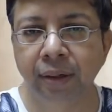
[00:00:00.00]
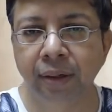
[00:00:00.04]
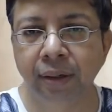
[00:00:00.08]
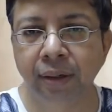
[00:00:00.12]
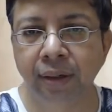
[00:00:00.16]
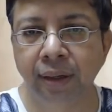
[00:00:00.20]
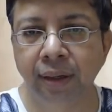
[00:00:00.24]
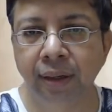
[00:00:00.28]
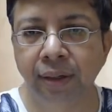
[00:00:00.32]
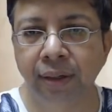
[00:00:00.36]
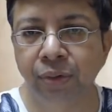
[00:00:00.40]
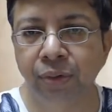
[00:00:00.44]

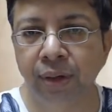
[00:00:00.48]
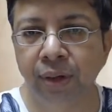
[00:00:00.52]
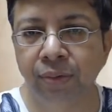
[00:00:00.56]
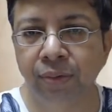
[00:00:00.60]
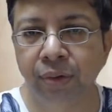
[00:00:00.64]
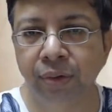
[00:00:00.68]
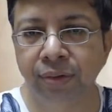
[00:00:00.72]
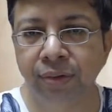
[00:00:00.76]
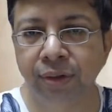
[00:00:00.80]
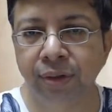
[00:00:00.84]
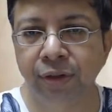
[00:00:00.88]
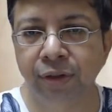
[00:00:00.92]
And so I
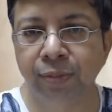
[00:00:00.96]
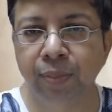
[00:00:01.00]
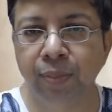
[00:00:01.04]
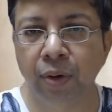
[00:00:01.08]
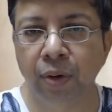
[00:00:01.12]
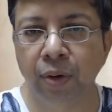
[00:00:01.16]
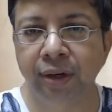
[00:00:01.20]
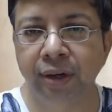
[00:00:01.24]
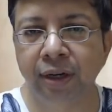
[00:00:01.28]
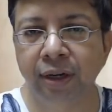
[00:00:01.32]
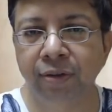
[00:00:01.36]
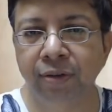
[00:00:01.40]
was
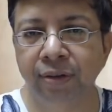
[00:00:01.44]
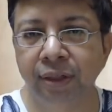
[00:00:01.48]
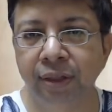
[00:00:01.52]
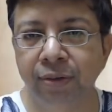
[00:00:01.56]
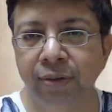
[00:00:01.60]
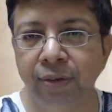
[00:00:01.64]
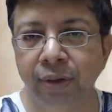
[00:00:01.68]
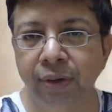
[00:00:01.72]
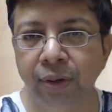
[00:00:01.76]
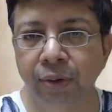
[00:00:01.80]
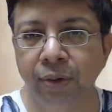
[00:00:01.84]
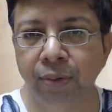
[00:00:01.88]
responded
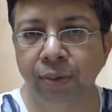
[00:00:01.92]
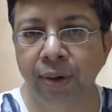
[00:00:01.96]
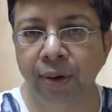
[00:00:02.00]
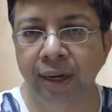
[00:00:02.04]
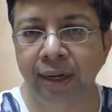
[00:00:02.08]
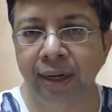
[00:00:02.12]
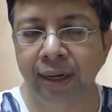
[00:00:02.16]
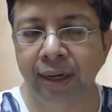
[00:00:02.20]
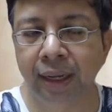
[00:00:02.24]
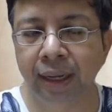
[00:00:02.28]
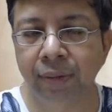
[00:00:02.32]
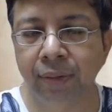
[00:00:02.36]
with,
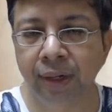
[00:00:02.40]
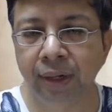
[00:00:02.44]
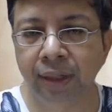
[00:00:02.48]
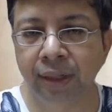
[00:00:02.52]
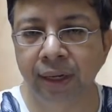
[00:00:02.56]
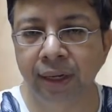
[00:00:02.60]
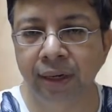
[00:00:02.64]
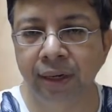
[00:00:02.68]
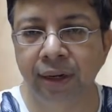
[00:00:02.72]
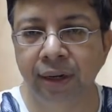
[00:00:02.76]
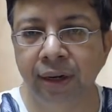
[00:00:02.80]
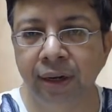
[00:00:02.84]
one time
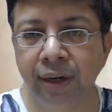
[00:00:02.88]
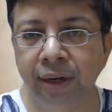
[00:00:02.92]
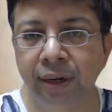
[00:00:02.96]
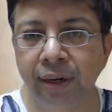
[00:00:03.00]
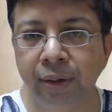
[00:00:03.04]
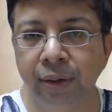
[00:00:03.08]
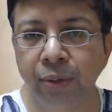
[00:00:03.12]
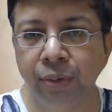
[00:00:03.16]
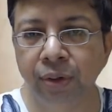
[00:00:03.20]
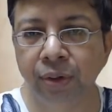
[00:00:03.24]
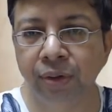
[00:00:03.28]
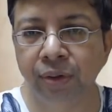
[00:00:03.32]
when they did it
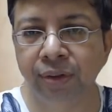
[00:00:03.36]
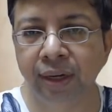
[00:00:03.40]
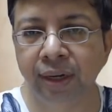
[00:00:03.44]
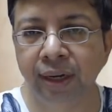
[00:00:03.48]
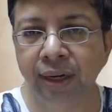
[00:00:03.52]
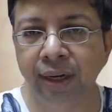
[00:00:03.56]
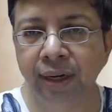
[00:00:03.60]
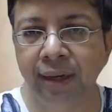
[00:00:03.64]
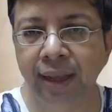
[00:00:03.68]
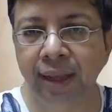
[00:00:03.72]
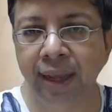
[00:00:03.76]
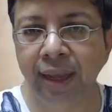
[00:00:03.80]
in
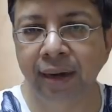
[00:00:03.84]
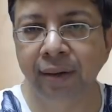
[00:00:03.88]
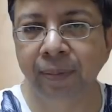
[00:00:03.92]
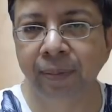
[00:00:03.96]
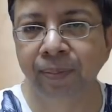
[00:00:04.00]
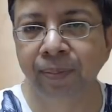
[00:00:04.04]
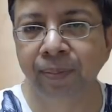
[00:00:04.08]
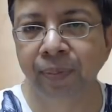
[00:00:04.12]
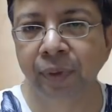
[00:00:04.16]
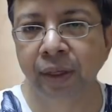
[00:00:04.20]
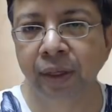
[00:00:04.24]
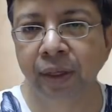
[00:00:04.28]

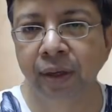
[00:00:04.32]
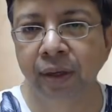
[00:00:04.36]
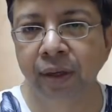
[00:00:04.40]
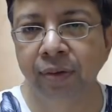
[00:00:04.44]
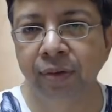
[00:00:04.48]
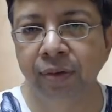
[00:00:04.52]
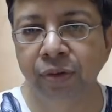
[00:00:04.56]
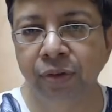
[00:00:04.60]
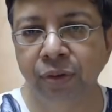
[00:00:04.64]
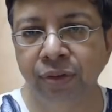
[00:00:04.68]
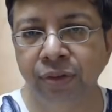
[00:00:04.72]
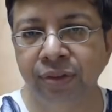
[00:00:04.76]
2010,
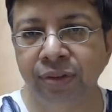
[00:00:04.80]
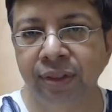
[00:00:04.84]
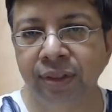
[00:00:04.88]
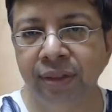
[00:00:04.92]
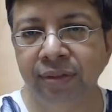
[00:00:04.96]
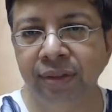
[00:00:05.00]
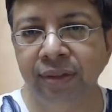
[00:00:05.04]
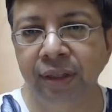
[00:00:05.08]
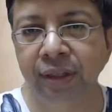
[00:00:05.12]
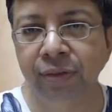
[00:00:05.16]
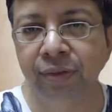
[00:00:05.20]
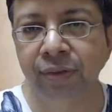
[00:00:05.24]
which was
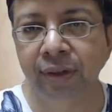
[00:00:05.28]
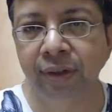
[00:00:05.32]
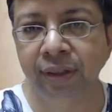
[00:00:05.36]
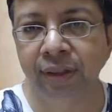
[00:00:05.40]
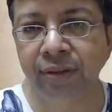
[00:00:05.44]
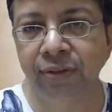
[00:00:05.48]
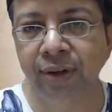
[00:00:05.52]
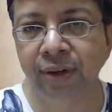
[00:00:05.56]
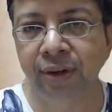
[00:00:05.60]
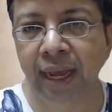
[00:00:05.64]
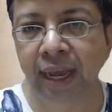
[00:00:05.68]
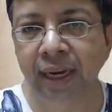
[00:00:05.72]
just the
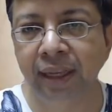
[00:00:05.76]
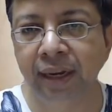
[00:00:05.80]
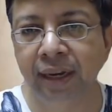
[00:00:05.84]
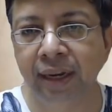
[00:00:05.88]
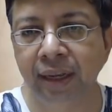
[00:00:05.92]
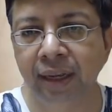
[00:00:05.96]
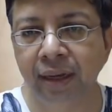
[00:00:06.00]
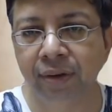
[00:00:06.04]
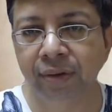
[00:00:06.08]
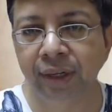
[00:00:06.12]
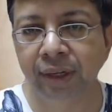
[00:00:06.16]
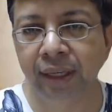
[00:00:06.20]
first rally
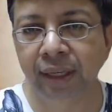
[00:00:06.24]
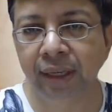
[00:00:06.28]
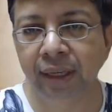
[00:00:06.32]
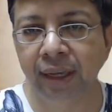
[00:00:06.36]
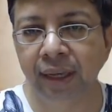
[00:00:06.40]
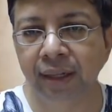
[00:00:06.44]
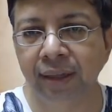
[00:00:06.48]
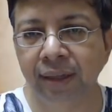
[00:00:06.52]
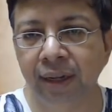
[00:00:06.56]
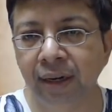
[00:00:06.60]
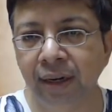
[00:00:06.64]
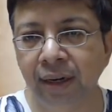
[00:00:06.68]

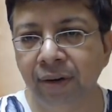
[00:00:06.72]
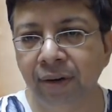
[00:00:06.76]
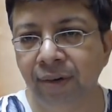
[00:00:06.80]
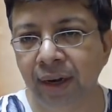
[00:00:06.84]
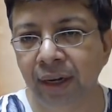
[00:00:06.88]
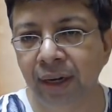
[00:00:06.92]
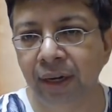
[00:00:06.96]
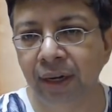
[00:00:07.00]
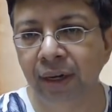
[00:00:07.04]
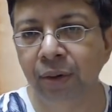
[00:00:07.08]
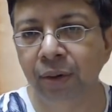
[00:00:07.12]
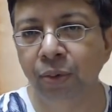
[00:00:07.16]
recovery, and then it
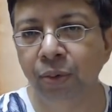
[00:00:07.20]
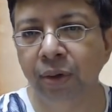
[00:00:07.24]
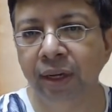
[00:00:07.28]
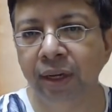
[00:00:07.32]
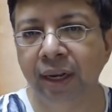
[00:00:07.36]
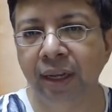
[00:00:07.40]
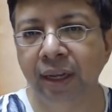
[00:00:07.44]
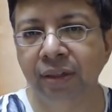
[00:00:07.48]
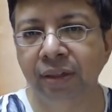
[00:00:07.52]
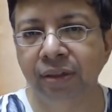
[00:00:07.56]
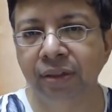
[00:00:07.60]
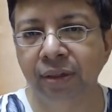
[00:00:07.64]
went into a
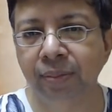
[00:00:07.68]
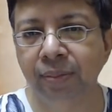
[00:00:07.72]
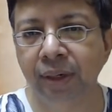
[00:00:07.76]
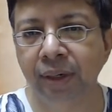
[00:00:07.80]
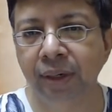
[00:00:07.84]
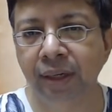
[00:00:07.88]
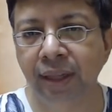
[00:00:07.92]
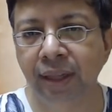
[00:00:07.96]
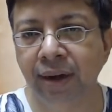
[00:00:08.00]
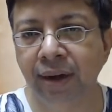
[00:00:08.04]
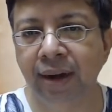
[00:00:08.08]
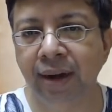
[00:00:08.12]
correction,
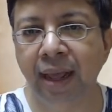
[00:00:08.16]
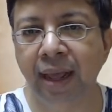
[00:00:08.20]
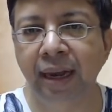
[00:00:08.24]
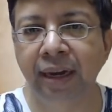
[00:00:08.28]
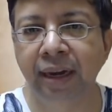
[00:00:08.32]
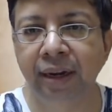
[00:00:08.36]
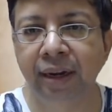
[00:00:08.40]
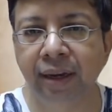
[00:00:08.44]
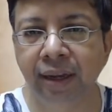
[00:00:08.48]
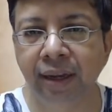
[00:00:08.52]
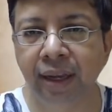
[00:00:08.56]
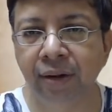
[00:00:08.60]
but then
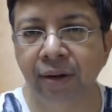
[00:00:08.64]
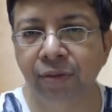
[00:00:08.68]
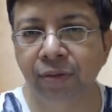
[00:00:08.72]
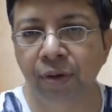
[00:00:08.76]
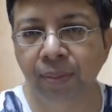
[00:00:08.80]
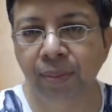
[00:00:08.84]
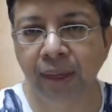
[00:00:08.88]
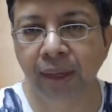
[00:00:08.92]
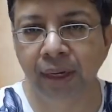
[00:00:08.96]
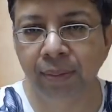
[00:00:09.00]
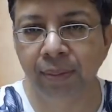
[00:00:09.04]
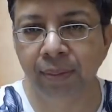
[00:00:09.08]
rallied again
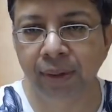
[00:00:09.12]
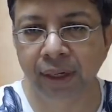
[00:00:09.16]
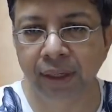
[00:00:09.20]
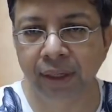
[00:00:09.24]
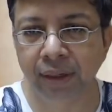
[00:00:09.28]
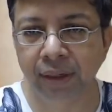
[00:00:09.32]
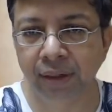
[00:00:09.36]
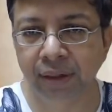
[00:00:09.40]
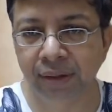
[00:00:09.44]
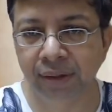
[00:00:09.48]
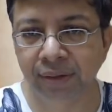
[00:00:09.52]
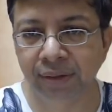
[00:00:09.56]
for many,
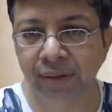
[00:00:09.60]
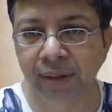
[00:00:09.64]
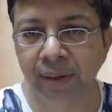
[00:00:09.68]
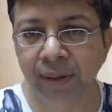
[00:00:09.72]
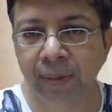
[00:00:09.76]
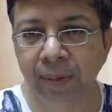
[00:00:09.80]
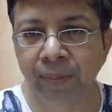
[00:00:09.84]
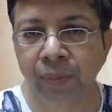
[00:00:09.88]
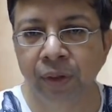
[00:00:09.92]
many years.